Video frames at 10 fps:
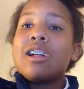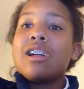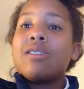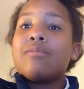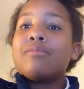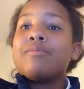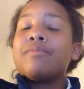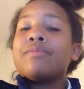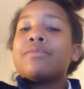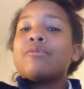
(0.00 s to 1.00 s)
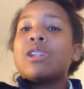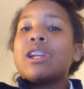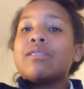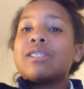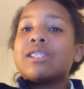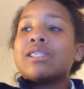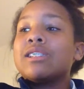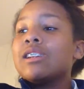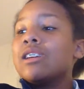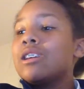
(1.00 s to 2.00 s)
I was
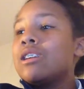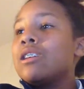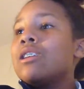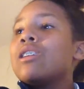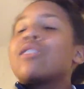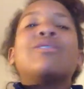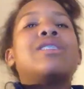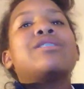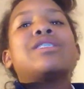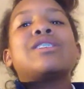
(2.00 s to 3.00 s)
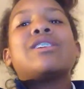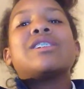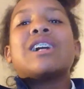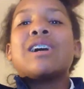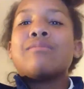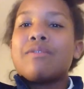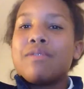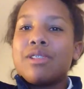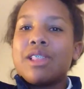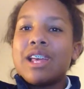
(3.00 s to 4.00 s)
going through this hard time, I
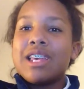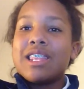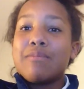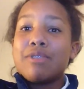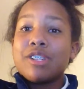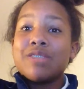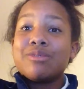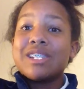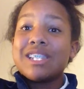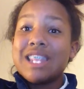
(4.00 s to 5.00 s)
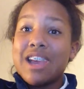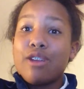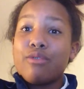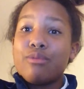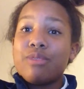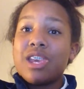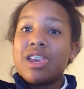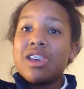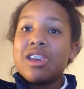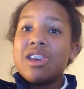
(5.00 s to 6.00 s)
felt like that person was there for
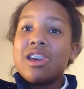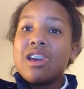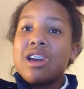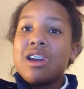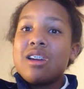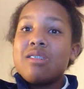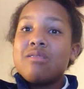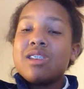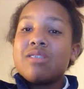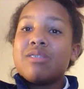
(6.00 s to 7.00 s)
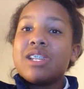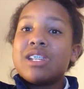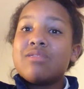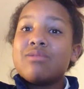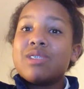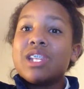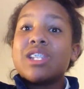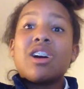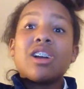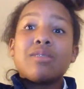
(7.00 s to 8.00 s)
me. I mean, we didn't really
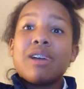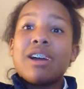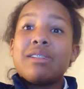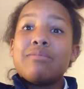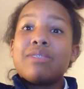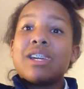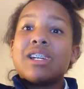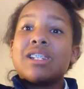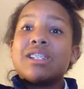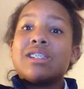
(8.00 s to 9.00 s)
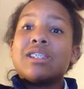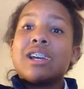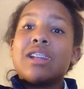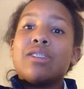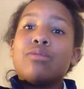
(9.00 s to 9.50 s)
talk about it because I knew